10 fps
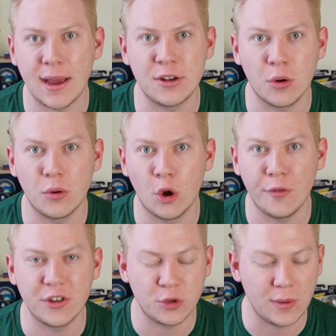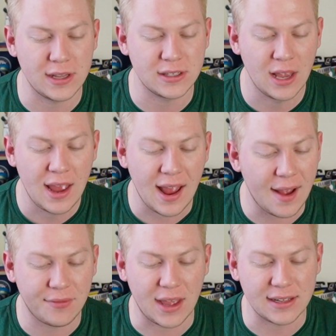I don't know if the Twins
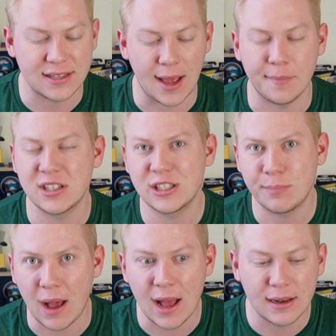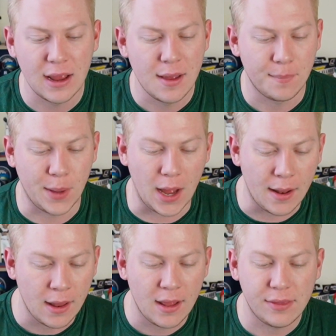have that top spot,
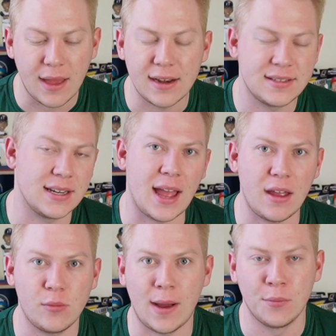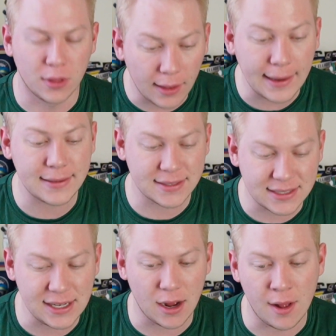but that is a guy who I would like to
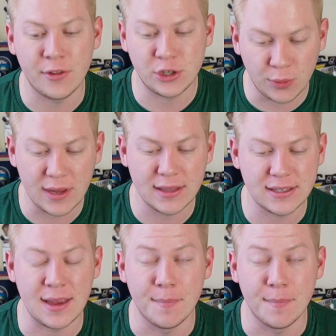see on the Twins.